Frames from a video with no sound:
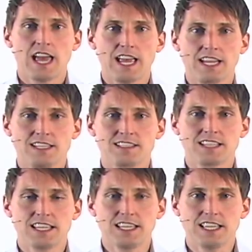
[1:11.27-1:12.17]
and
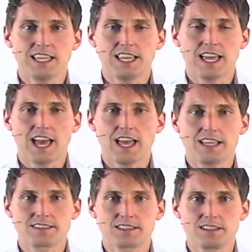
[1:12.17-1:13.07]

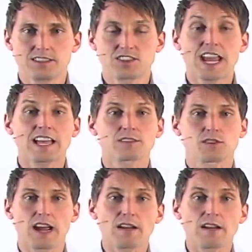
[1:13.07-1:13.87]
it's a chance for